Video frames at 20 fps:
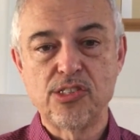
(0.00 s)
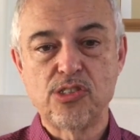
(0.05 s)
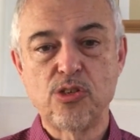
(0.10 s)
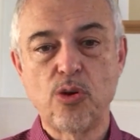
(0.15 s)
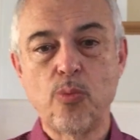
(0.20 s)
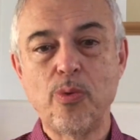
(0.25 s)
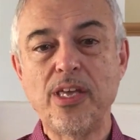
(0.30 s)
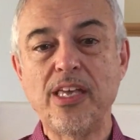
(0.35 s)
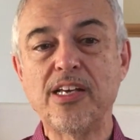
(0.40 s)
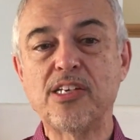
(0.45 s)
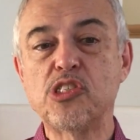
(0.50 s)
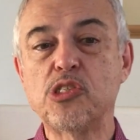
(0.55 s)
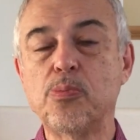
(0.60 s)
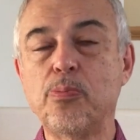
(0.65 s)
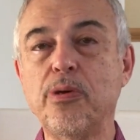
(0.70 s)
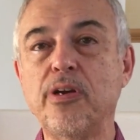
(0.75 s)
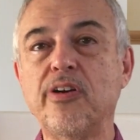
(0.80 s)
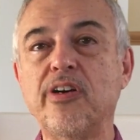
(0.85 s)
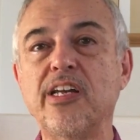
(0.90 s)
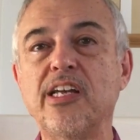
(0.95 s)
so we
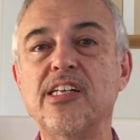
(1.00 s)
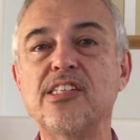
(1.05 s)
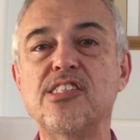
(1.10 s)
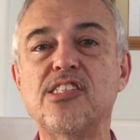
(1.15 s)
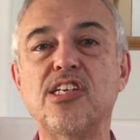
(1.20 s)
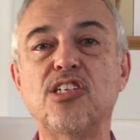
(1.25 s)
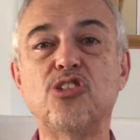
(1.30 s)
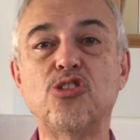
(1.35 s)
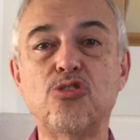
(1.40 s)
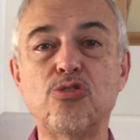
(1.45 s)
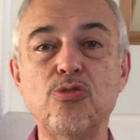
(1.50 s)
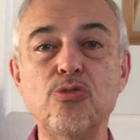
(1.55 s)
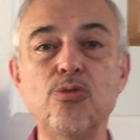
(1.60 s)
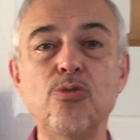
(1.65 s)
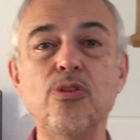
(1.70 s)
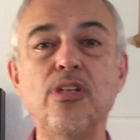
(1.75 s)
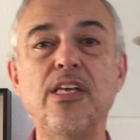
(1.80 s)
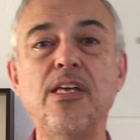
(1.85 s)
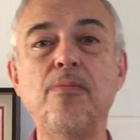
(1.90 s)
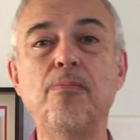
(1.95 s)
experience a
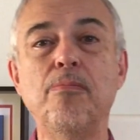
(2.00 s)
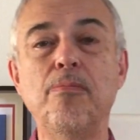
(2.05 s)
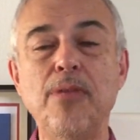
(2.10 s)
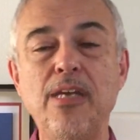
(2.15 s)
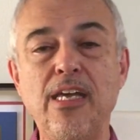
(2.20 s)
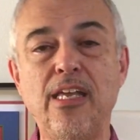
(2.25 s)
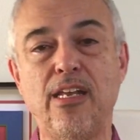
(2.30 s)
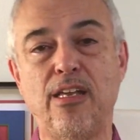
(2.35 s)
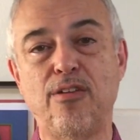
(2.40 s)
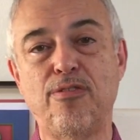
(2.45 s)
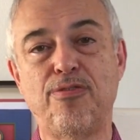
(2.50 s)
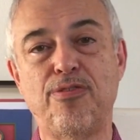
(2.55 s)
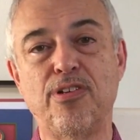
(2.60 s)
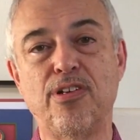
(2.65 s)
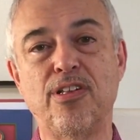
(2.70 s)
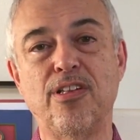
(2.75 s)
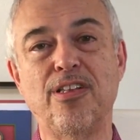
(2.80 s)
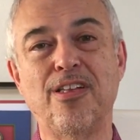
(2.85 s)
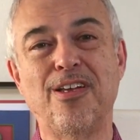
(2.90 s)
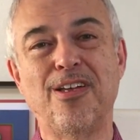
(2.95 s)
truly
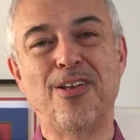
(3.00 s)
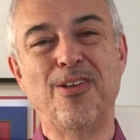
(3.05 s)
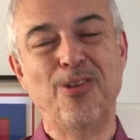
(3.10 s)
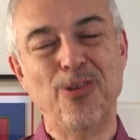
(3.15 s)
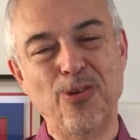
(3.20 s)
meaningful